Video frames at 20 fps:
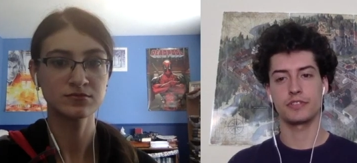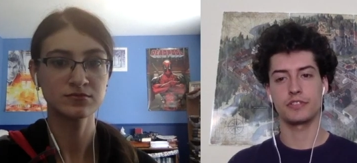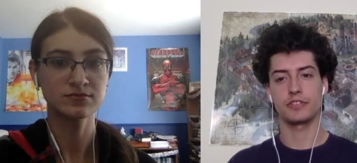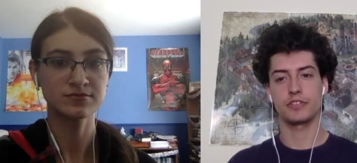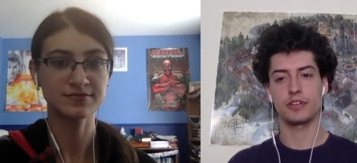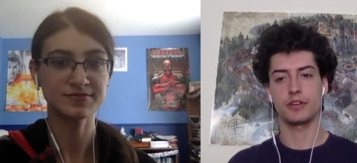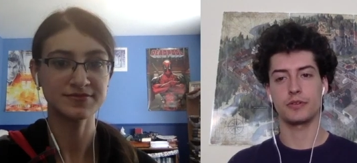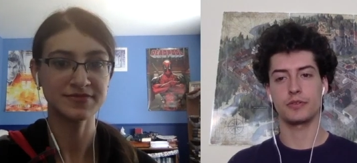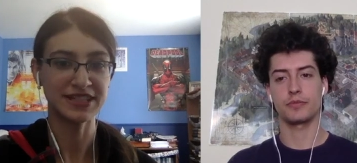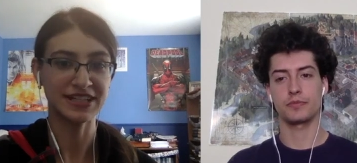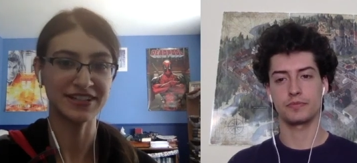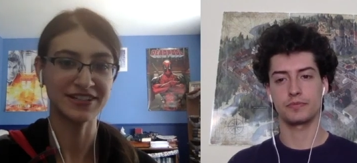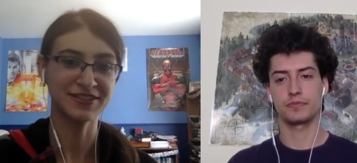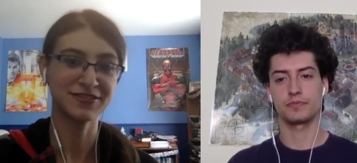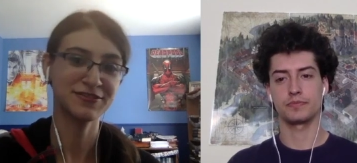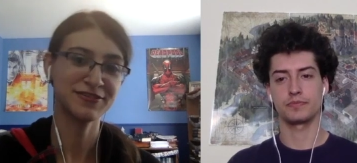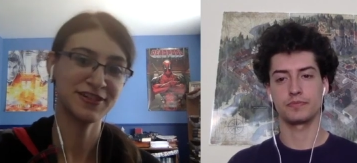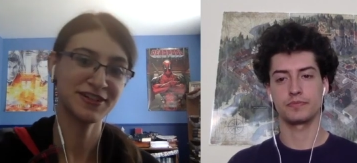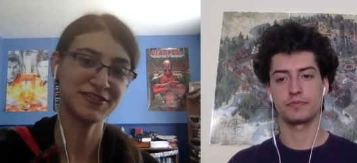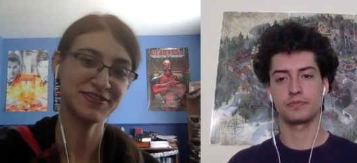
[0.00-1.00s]
Speaker 1: So back
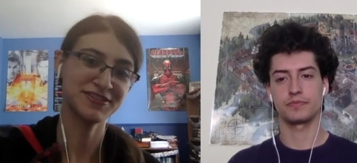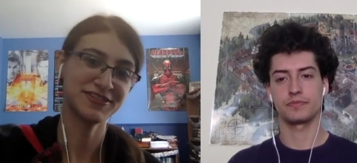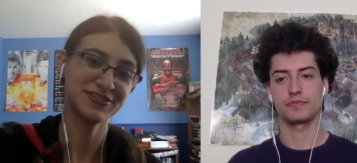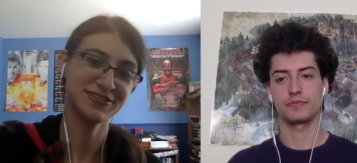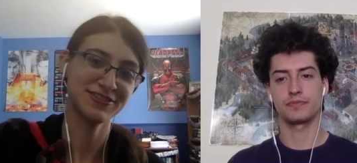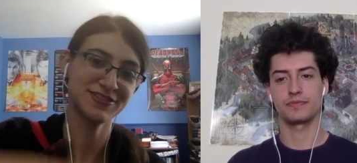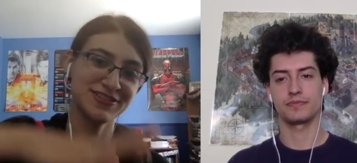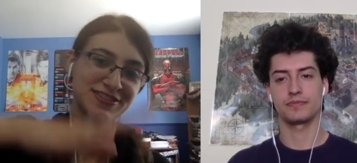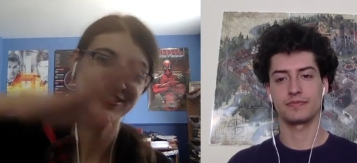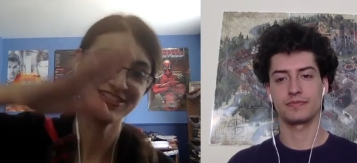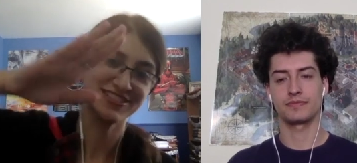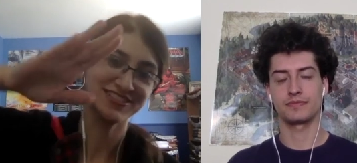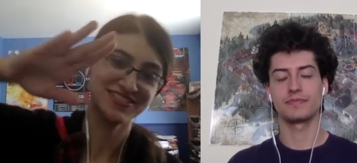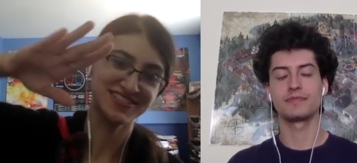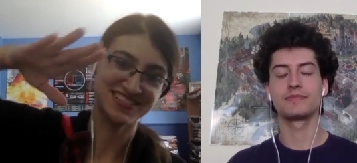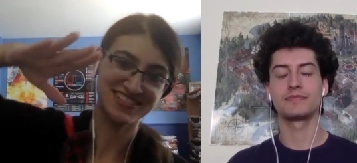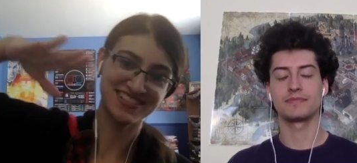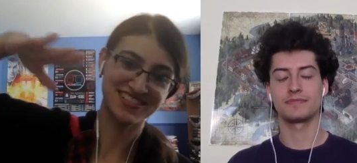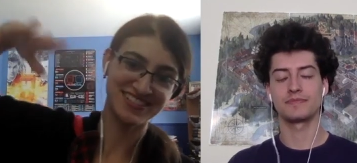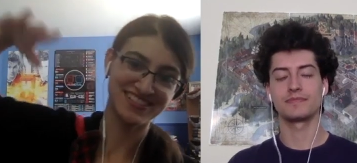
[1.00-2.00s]
five hundred
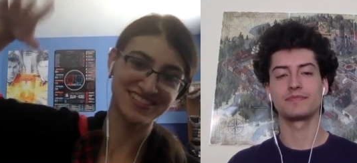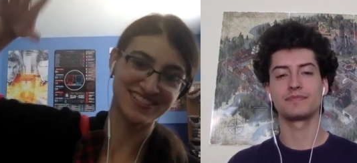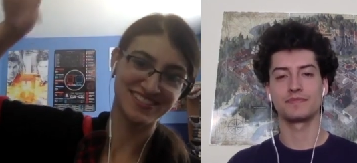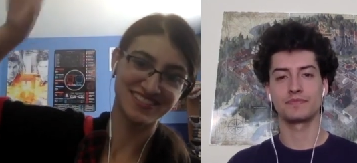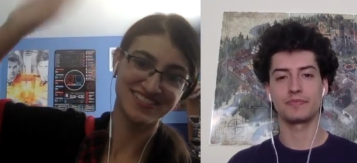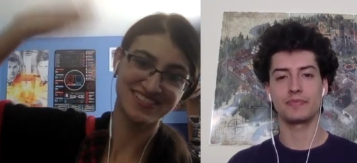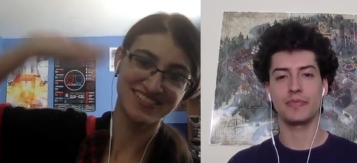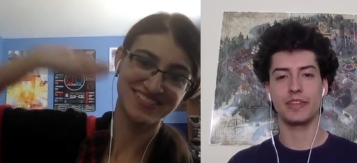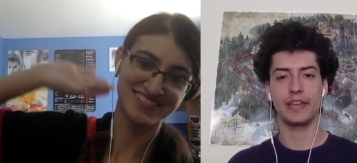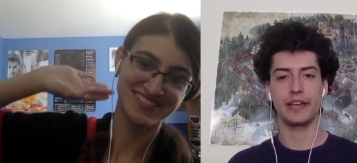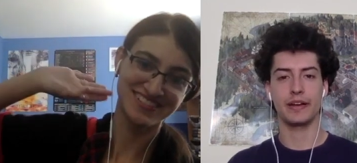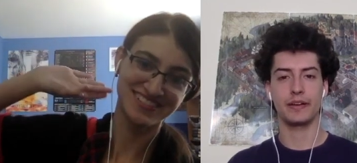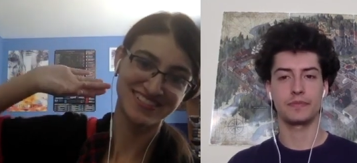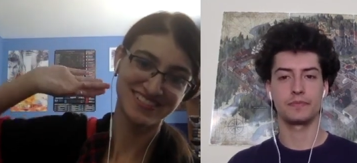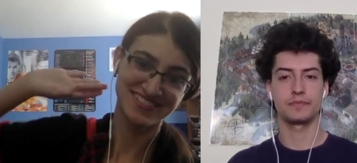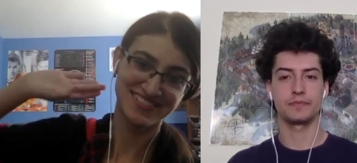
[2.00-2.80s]
years ago. Yeah.